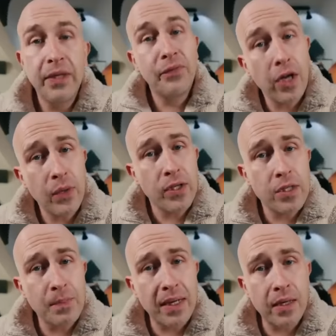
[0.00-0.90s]
if I were to
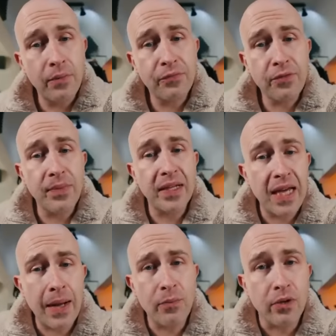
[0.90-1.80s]
back up from the
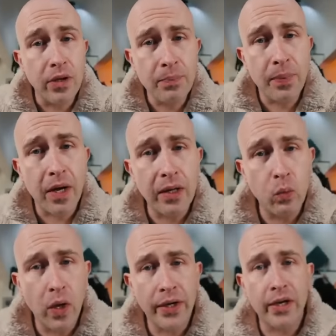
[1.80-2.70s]
camera by
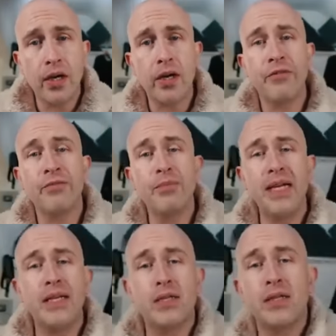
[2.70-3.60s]
1.5
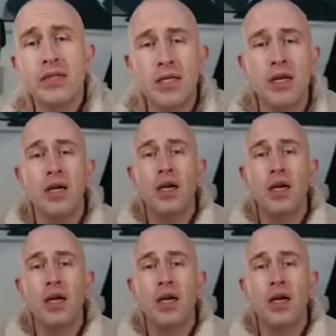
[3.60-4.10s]
meters,